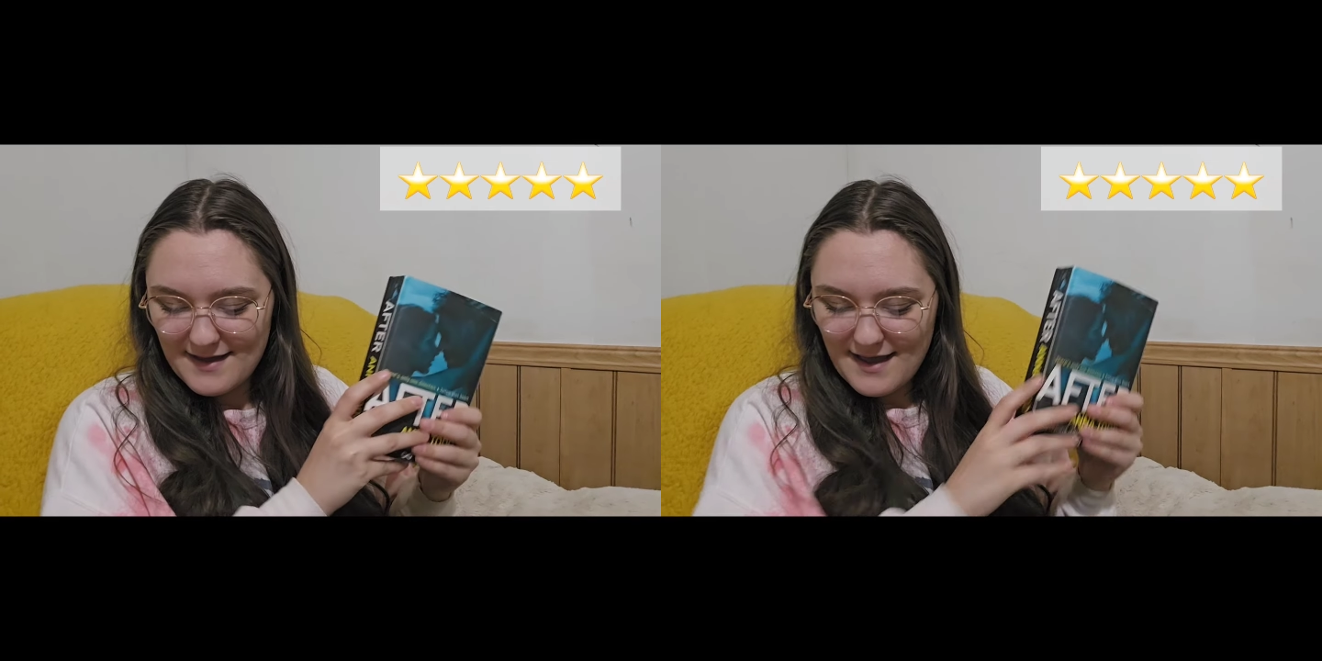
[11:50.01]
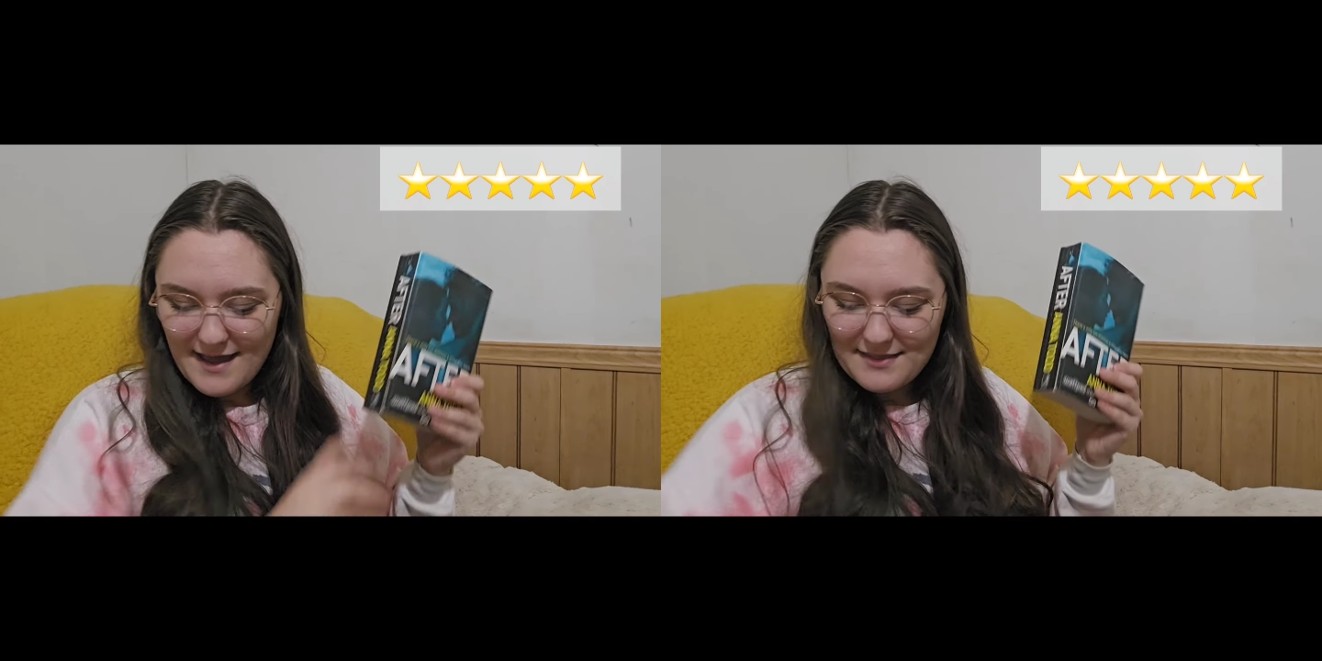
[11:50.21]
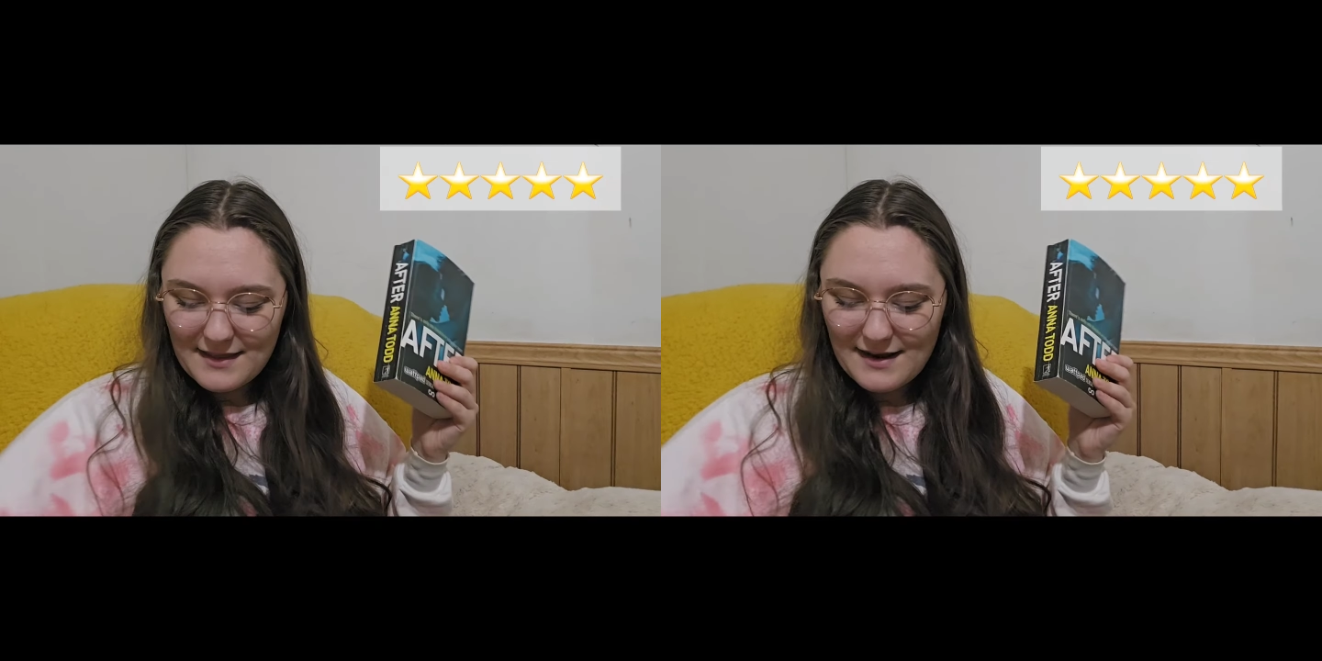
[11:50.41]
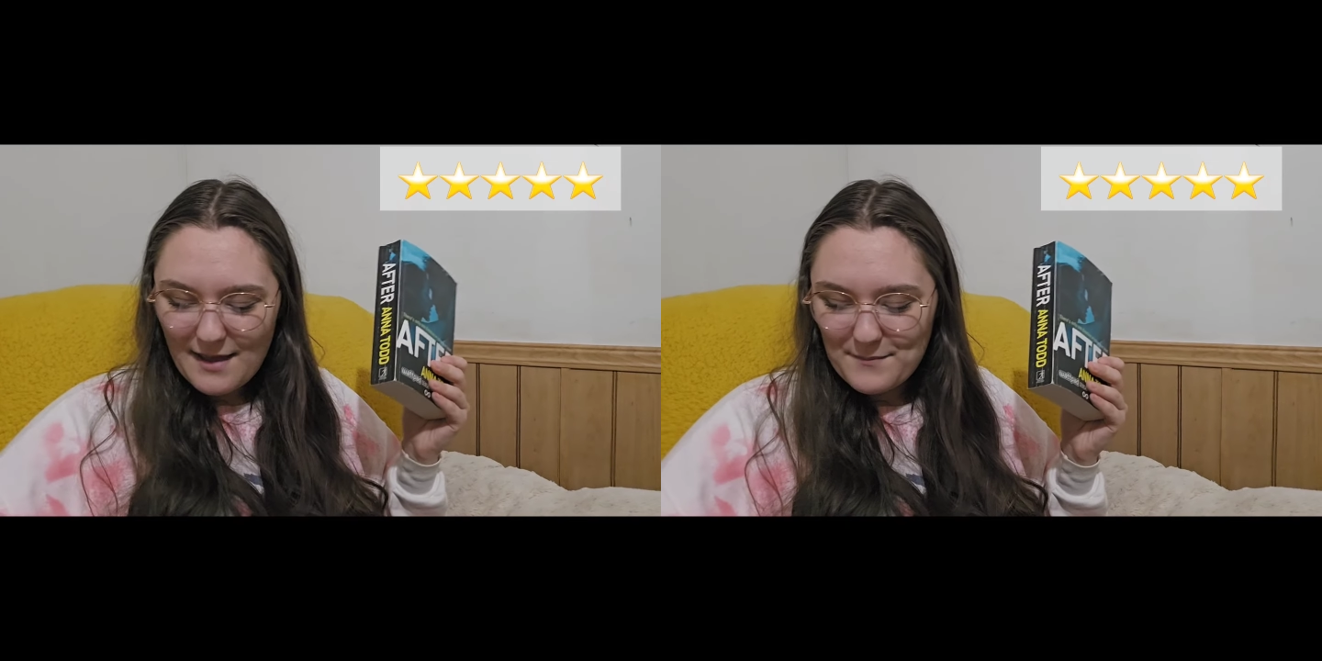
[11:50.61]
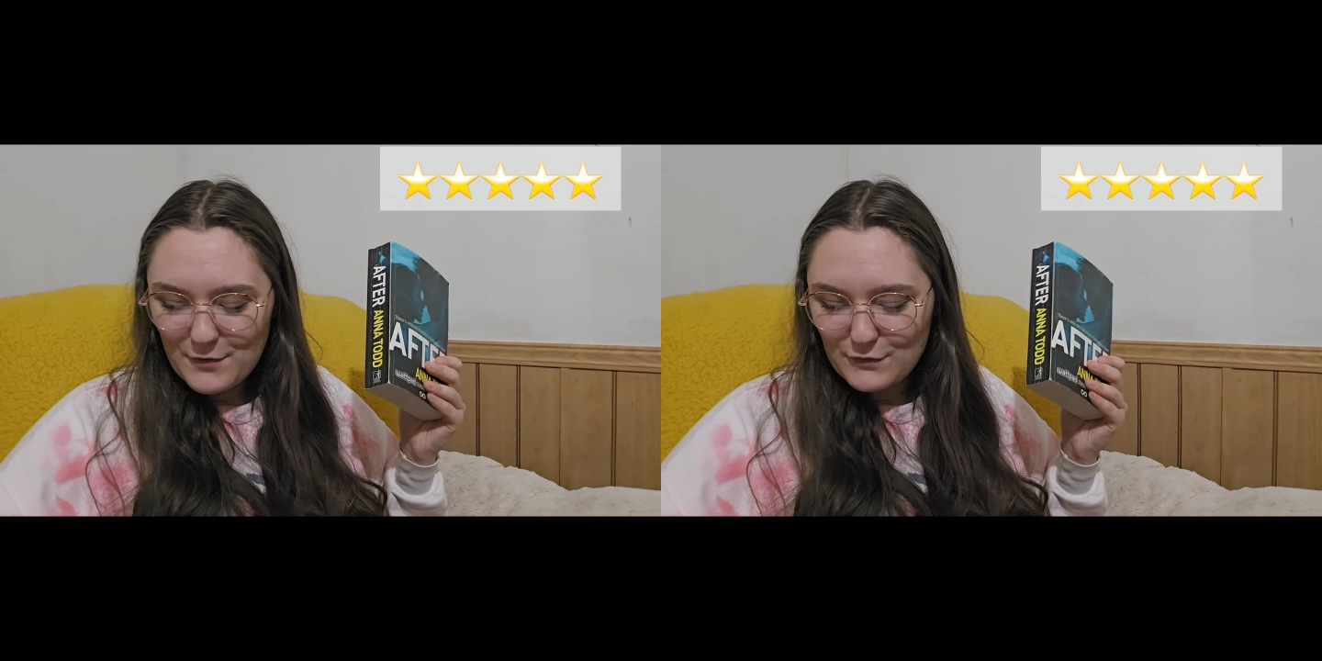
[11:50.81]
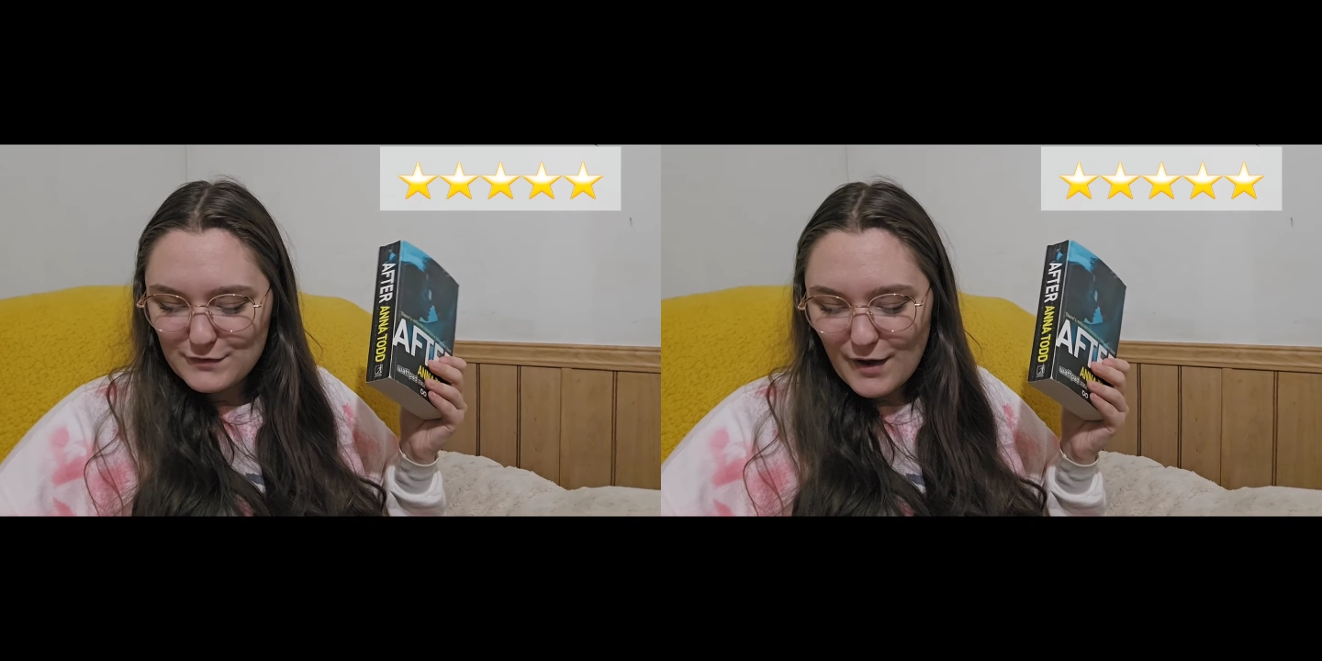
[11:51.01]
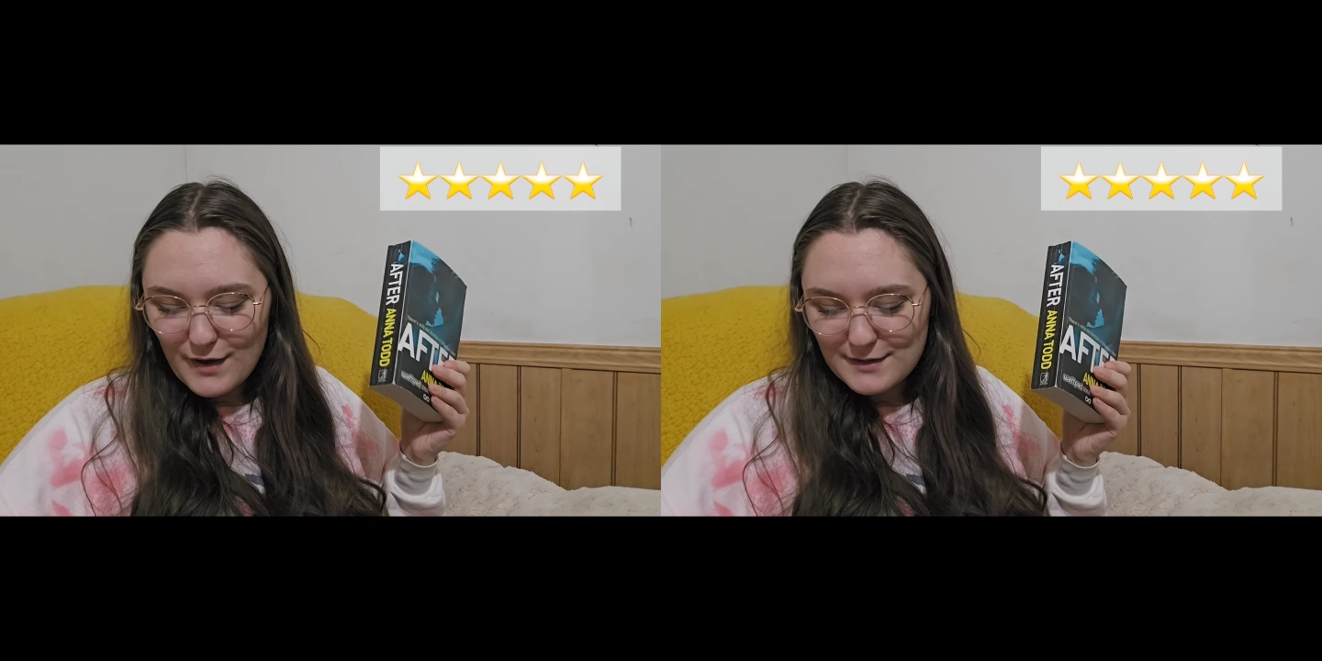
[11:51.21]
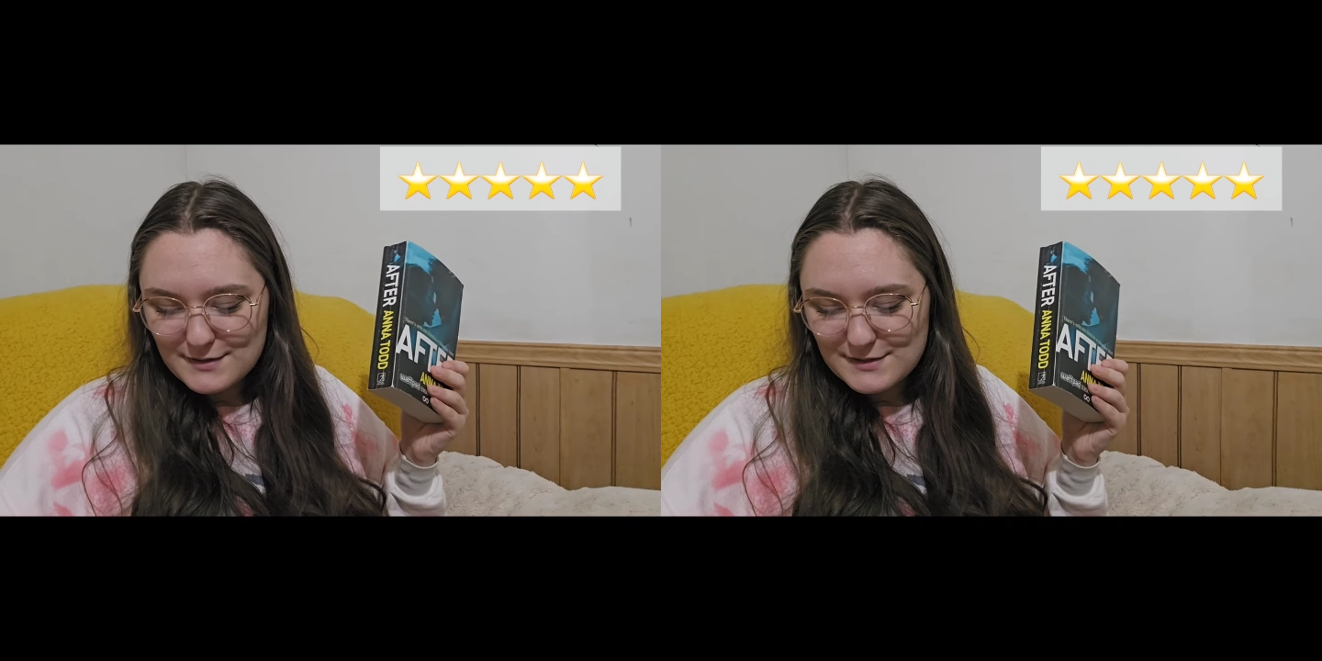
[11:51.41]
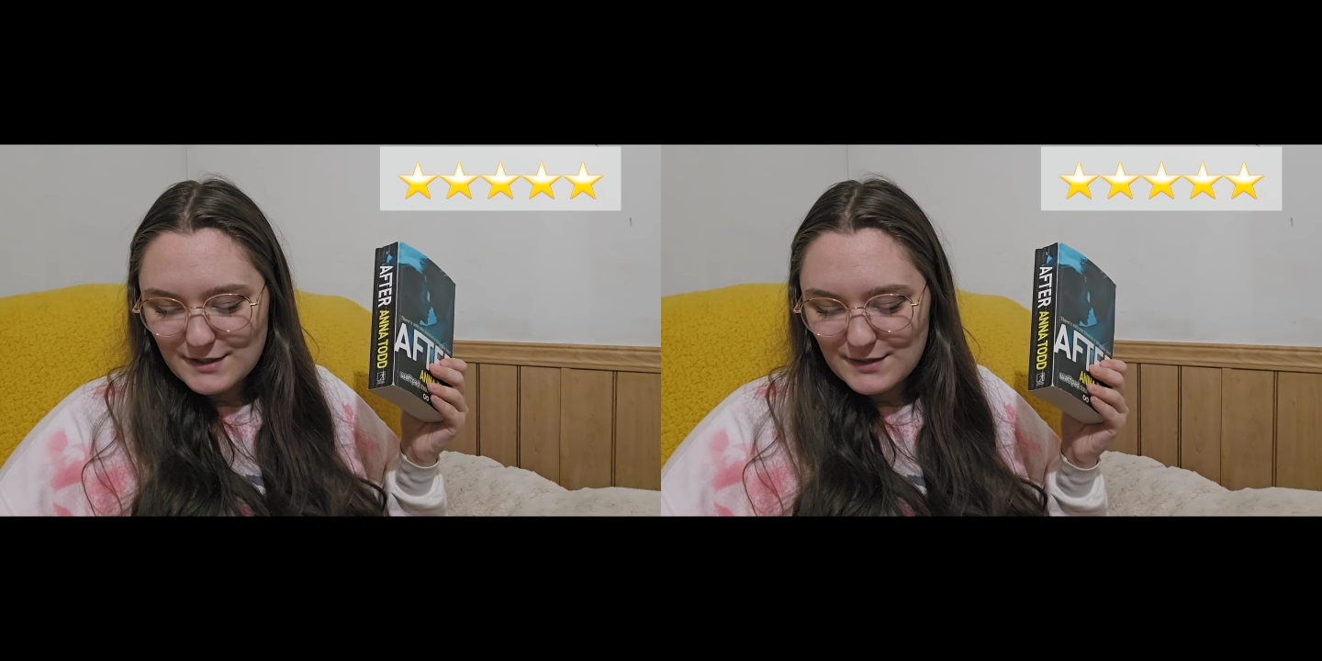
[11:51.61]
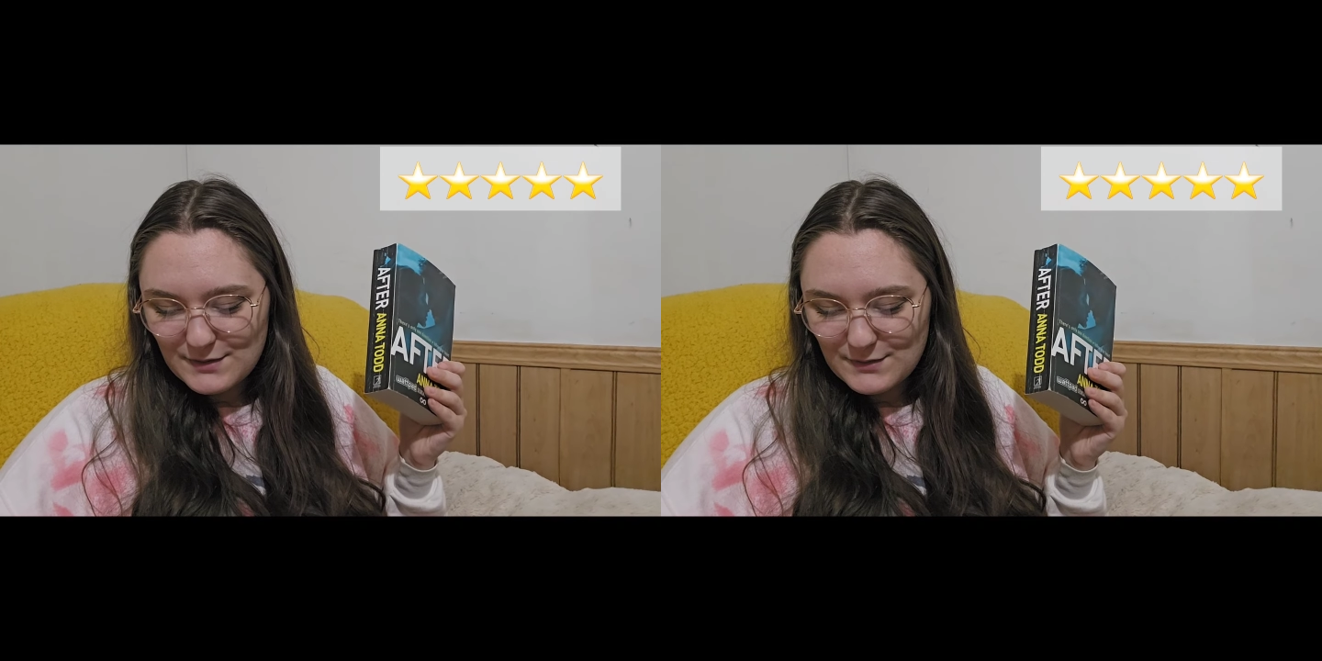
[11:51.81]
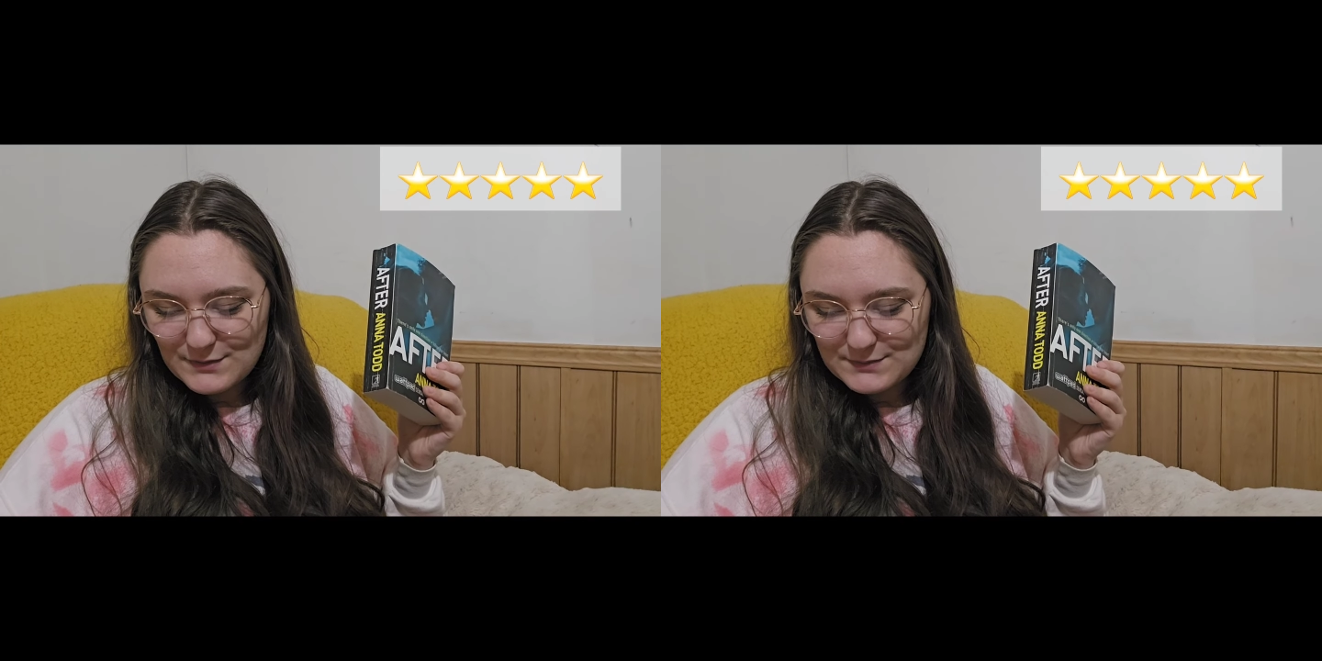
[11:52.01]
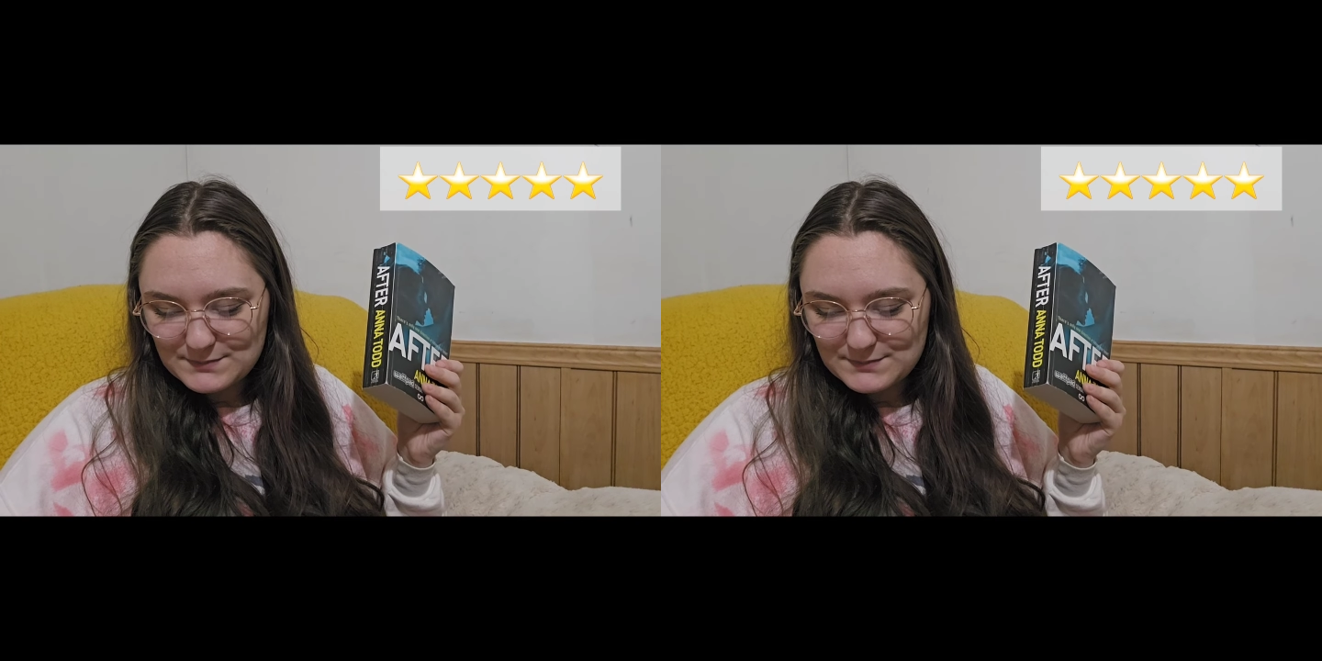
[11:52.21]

And then I moved on to